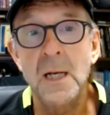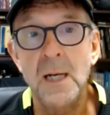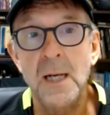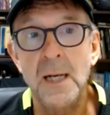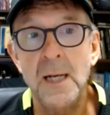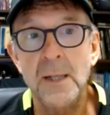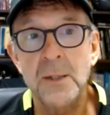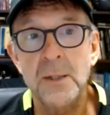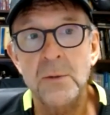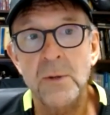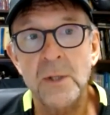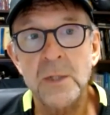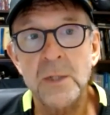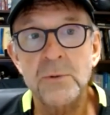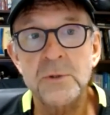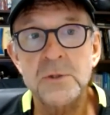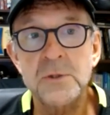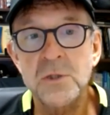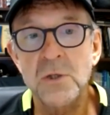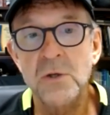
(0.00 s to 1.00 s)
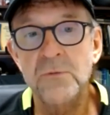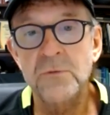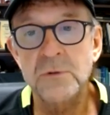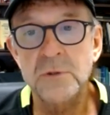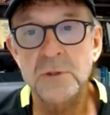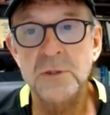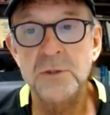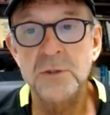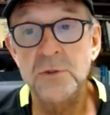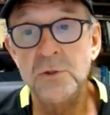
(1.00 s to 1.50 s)
Uh, so I switched over
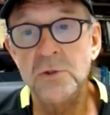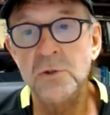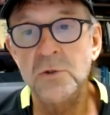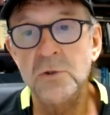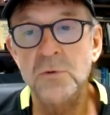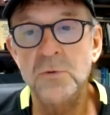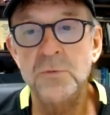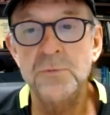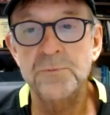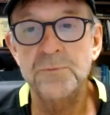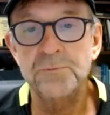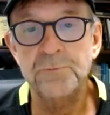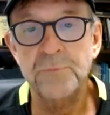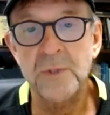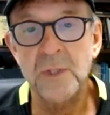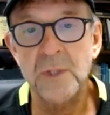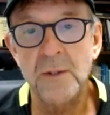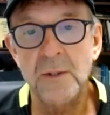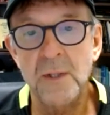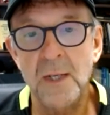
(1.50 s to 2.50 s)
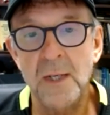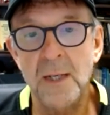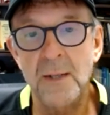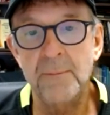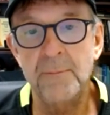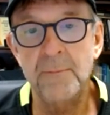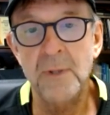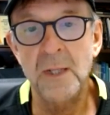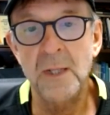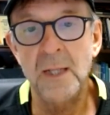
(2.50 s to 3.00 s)
to do
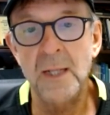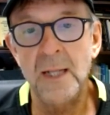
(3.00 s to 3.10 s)
um,